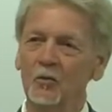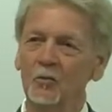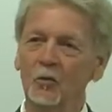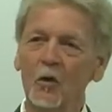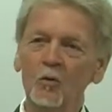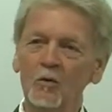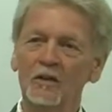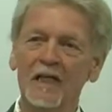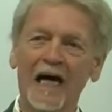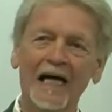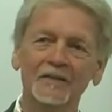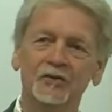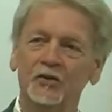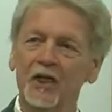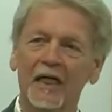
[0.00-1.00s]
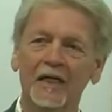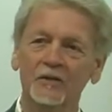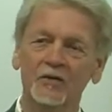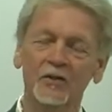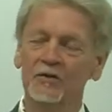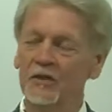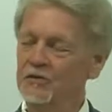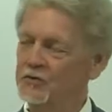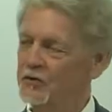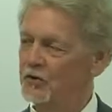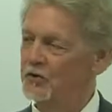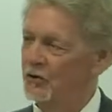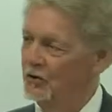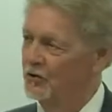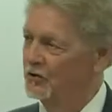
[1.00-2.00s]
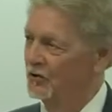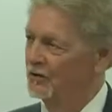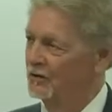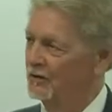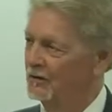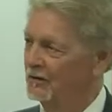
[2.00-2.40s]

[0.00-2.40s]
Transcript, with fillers: won't God change his institution?